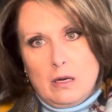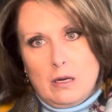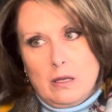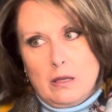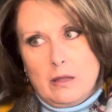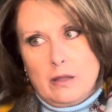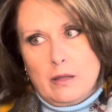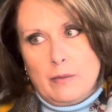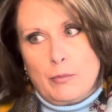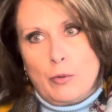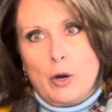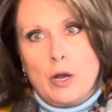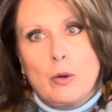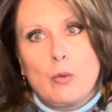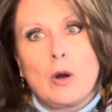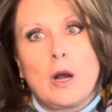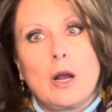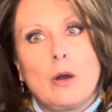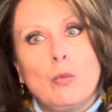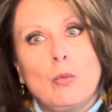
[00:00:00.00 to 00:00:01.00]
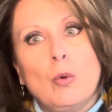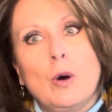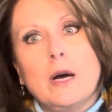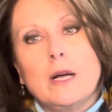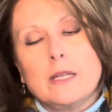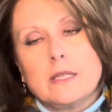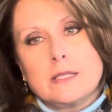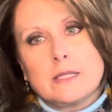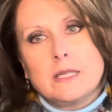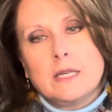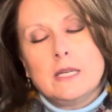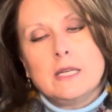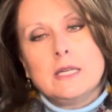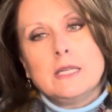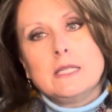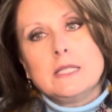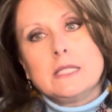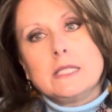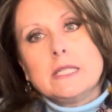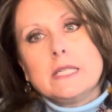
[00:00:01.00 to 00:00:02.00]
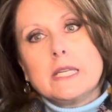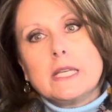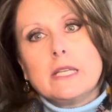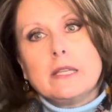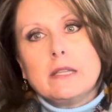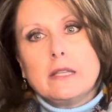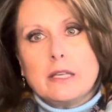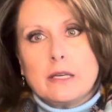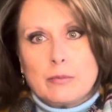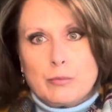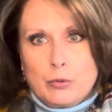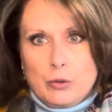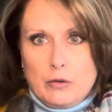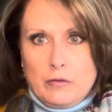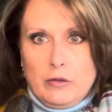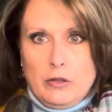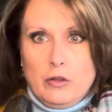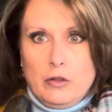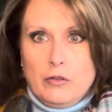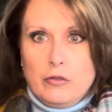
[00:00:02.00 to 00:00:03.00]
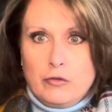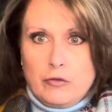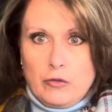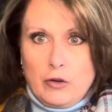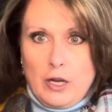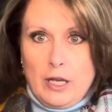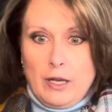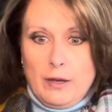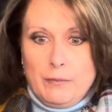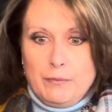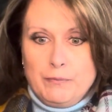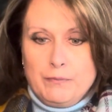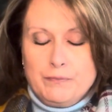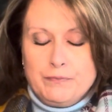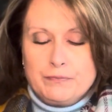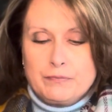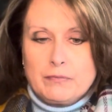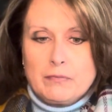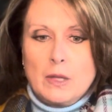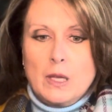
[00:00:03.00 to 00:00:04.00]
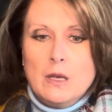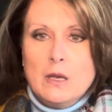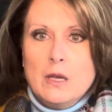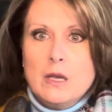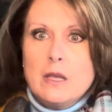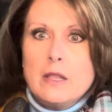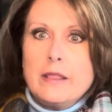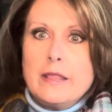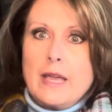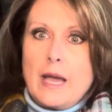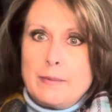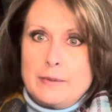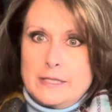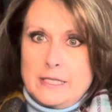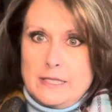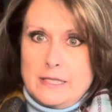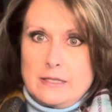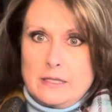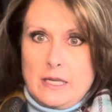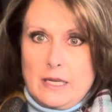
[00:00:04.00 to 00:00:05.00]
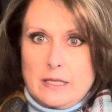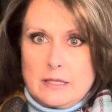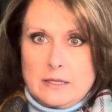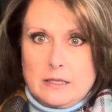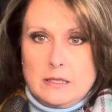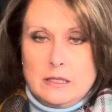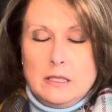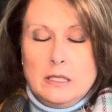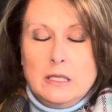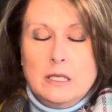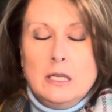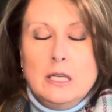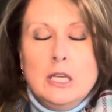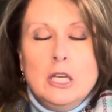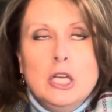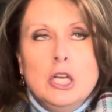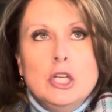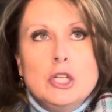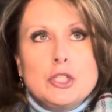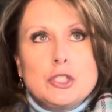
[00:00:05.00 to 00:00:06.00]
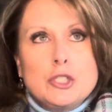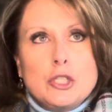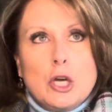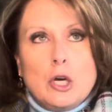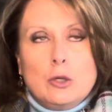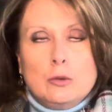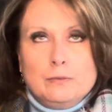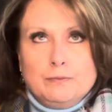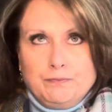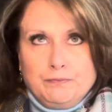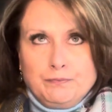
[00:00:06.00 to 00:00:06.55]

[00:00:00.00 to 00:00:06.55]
the point where I was seeking the approval from the opposite sex. So,